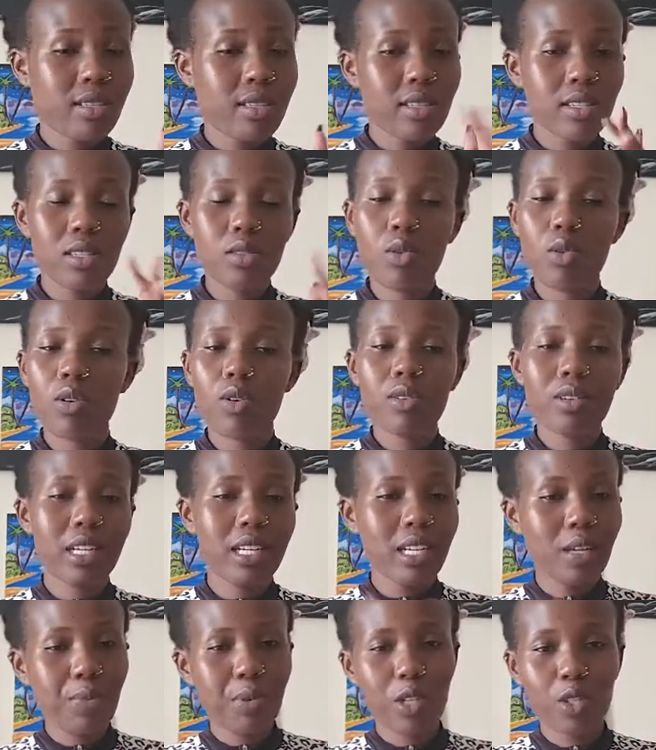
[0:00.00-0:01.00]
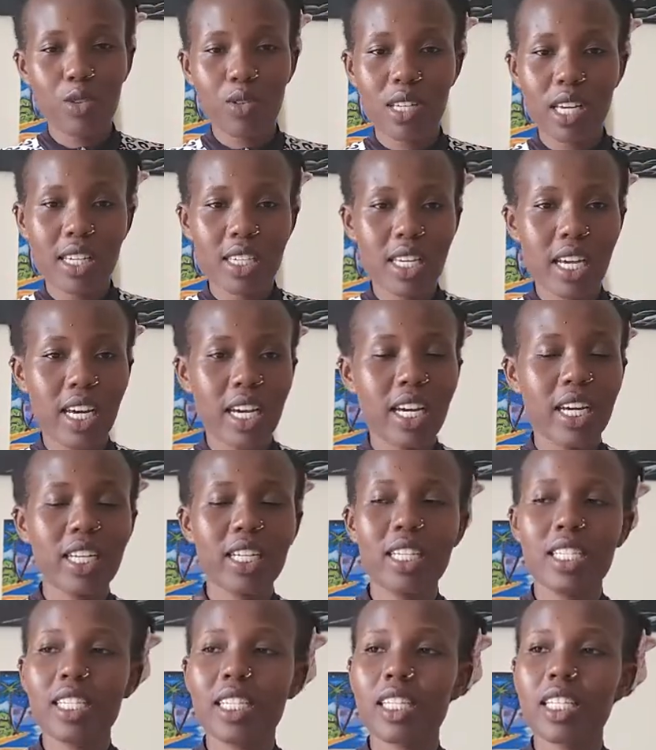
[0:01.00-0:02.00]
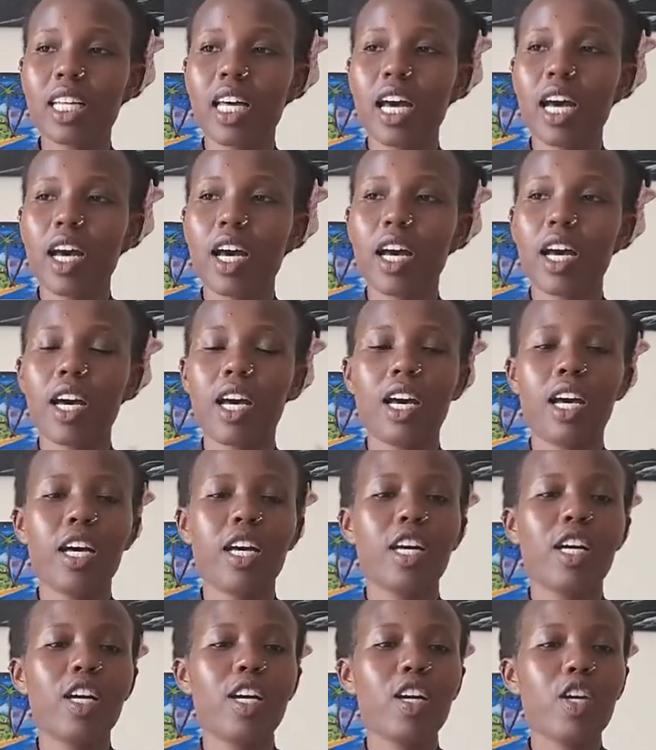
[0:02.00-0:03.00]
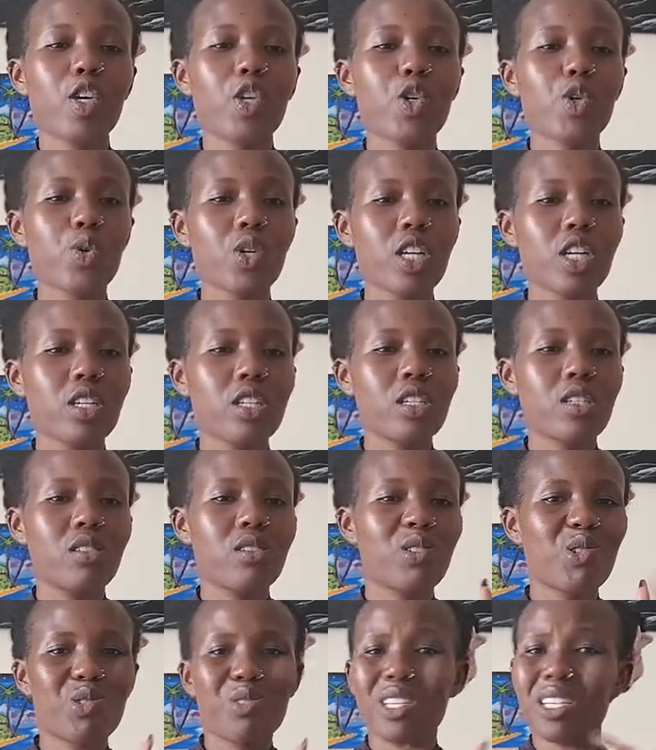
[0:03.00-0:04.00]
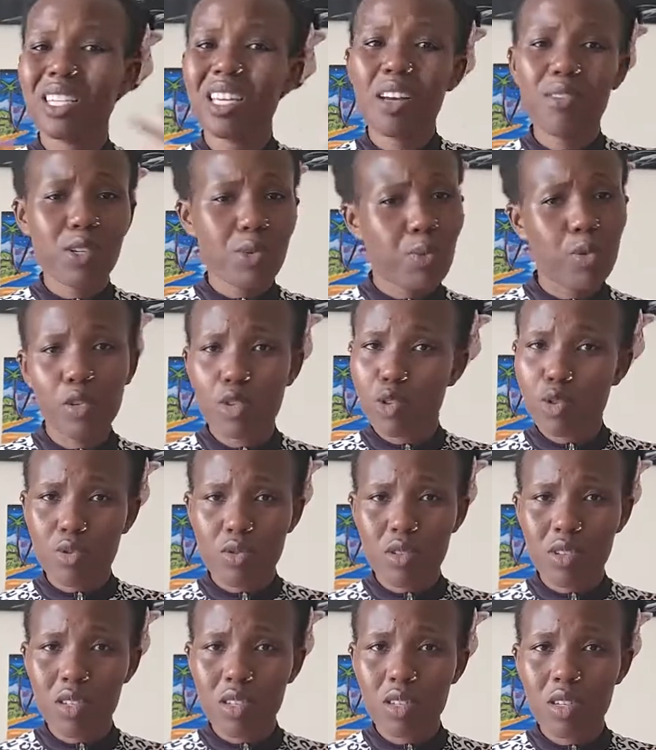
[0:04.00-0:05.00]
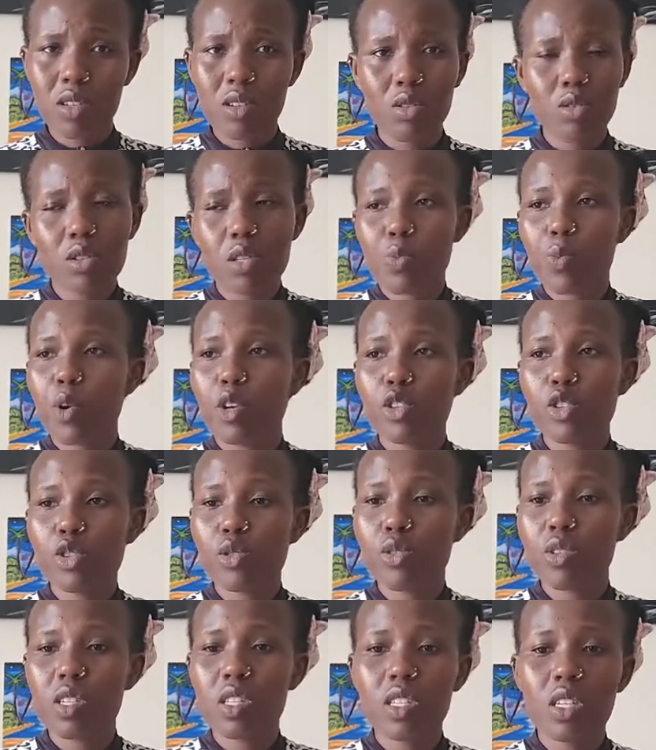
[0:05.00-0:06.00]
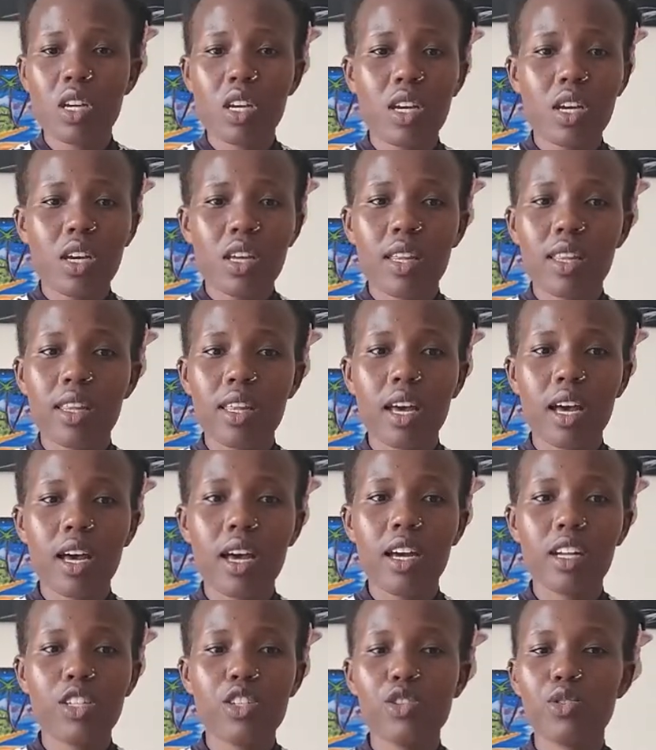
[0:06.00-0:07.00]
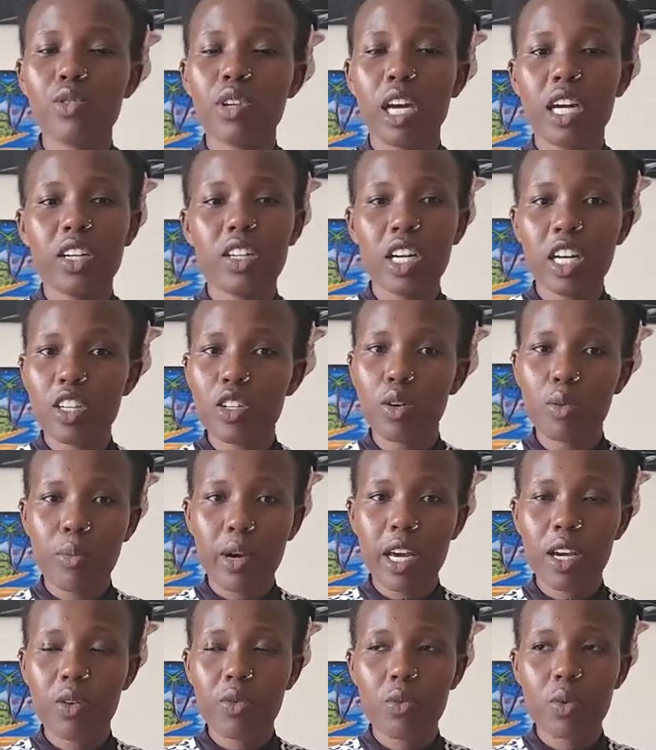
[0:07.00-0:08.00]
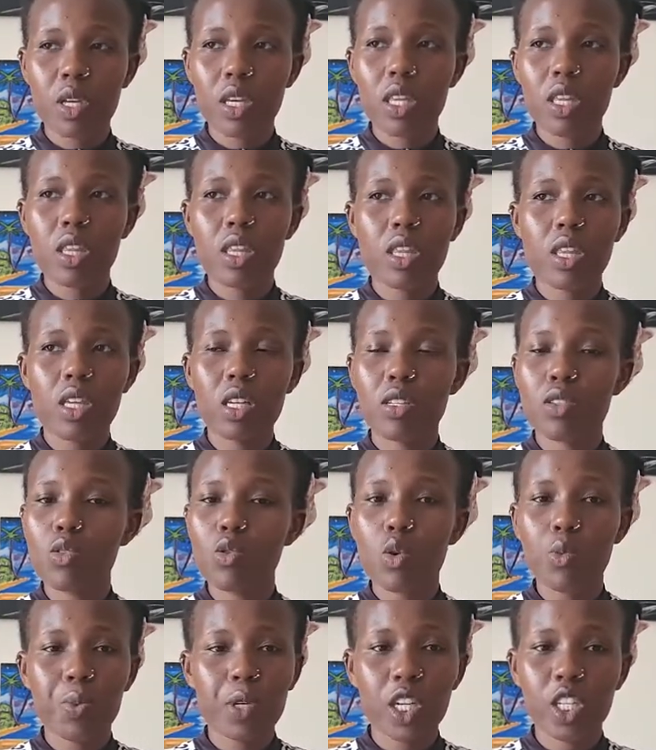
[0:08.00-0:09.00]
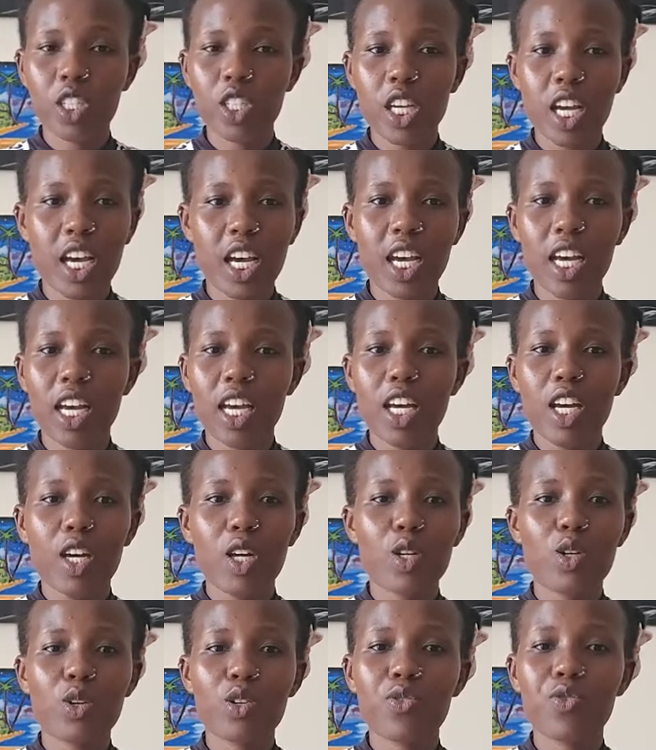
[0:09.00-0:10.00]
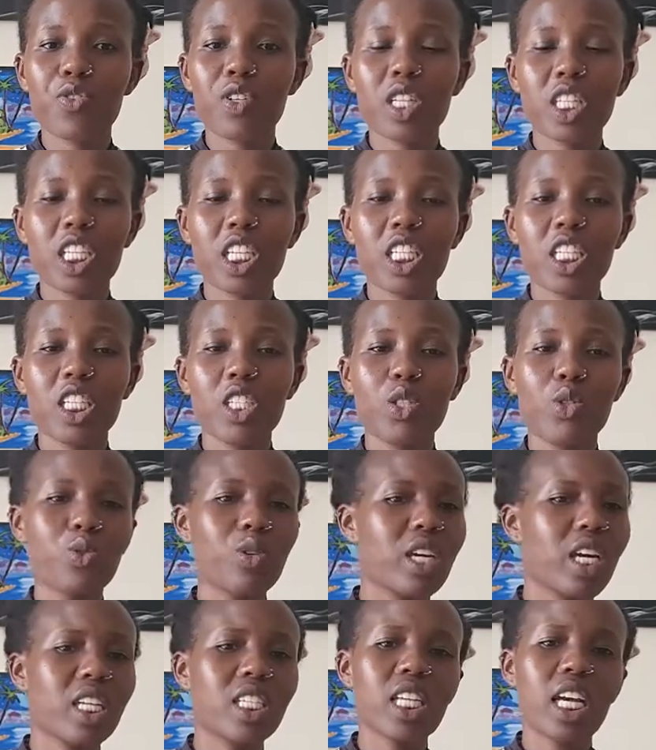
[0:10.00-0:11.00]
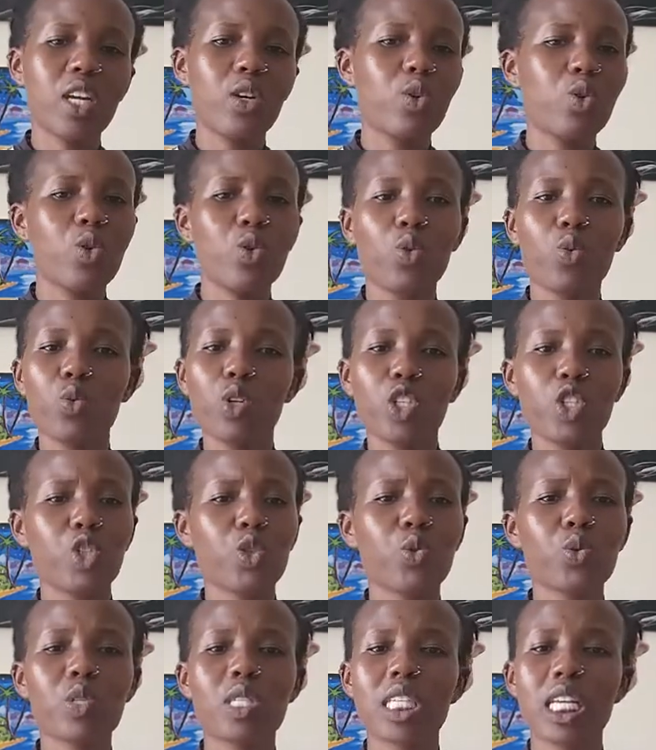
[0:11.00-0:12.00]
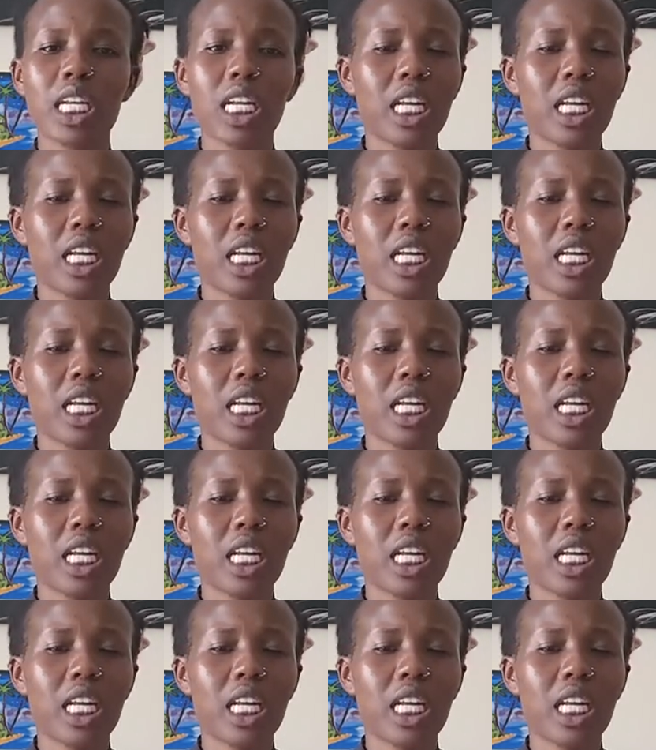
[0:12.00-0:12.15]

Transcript: So clipping shoes aside, you need to just have sport shoes. Good sport shoes that you can ride your bike with. There's no pressure. Don't feel the need to get I don't know which shoes.